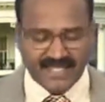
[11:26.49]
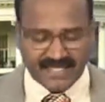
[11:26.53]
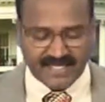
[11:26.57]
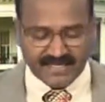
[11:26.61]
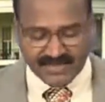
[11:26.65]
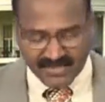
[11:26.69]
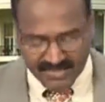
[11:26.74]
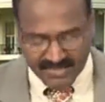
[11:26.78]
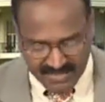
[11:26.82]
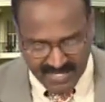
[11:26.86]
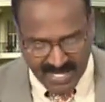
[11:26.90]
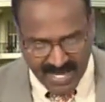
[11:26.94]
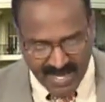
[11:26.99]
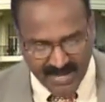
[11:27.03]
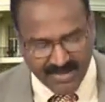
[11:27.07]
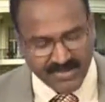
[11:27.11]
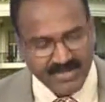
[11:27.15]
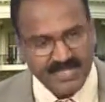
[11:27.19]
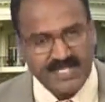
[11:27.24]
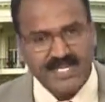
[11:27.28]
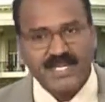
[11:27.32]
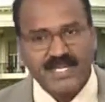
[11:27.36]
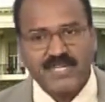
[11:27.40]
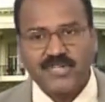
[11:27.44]
So
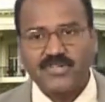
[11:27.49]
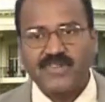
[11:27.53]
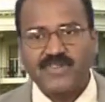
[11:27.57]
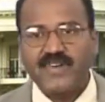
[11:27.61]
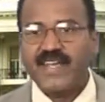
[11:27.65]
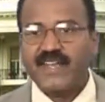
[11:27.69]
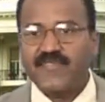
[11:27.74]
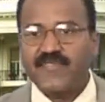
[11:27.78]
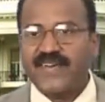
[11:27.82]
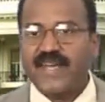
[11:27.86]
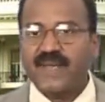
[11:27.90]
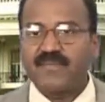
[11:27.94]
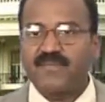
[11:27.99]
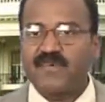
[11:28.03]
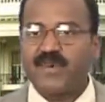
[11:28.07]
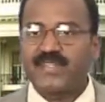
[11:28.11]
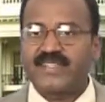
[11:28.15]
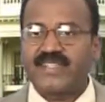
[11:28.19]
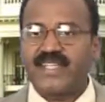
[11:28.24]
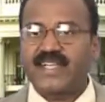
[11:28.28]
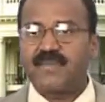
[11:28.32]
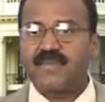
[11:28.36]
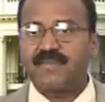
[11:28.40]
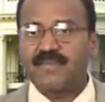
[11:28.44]
now you verify
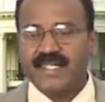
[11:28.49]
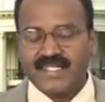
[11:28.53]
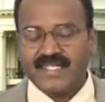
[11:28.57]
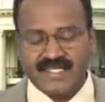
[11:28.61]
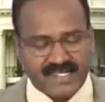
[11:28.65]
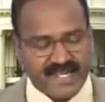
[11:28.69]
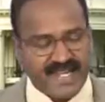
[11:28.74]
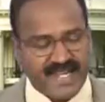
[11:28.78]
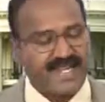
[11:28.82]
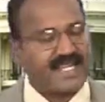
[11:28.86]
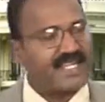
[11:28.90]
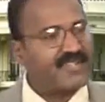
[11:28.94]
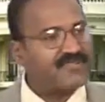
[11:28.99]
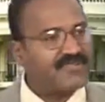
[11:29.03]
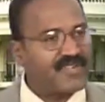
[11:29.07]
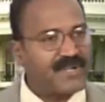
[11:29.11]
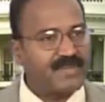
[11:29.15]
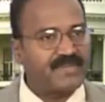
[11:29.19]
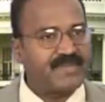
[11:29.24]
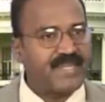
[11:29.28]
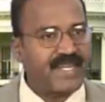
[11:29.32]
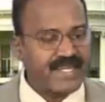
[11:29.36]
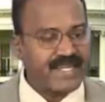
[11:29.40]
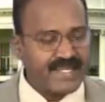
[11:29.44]
both the numbers taken
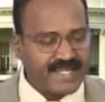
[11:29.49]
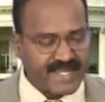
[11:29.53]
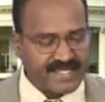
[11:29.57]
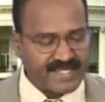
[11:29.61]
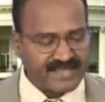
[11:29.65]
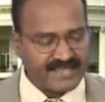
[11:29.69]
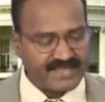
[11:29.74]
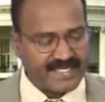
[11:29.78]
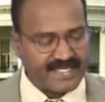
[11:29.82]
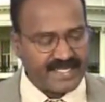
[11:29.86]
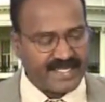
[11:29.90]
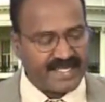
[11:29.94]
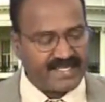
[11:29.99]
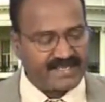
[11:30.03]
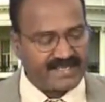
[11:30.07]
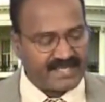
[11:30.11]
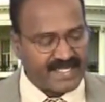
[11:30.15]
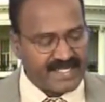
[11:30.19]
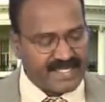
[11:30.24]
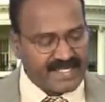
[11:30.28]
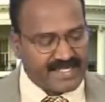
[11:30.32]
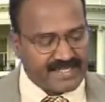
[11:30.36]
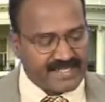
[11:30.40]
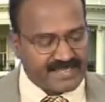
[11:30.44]
from the index, that is
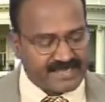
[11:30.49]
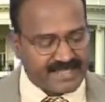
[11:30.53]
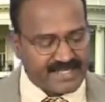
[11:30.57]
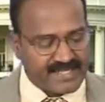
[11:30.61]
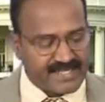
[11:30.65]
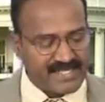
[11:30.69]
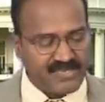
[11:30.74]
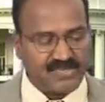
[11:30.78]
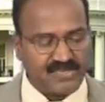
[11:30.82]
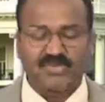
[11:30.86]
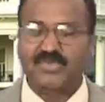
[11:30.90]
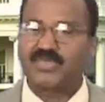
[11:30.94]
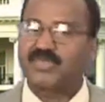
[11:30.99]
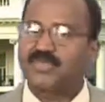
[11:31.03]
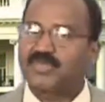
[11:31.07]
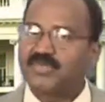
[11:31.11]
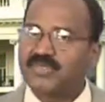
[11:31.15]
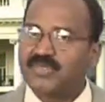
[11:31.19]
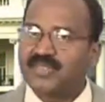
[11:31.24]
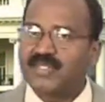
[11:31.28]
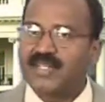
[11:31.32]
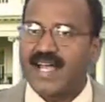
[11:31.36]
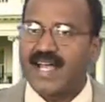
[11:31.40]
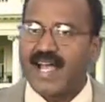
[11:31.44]

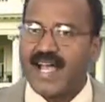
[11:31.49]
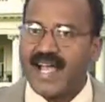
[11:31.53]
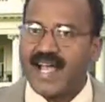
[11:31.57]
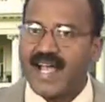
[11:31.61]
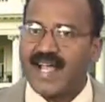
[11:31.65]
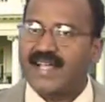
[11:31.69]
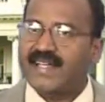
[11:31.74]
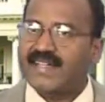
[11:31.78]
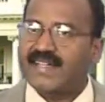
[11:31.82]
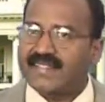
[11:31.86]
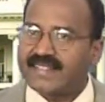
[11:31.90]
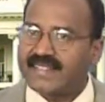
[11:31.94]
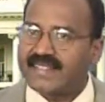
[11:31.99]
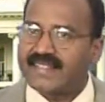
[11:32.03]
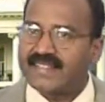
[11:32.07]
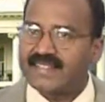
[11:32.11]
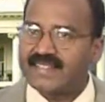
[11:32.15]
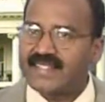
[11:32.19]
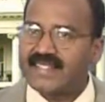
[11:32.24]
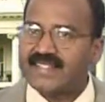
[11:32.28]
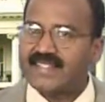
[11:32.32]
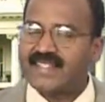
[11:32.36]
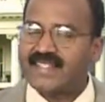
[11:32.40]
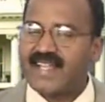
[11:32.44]
622 and
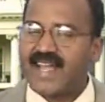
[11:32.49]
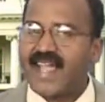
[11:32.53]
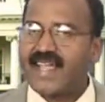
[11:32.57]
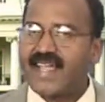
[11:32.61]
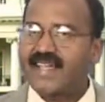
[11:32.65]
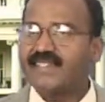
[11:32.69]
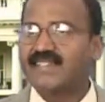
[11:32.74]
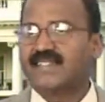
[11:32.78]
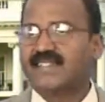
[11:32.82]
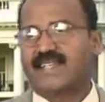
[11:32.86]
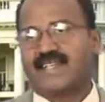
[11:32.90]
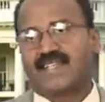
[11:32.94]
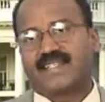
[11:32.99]
669.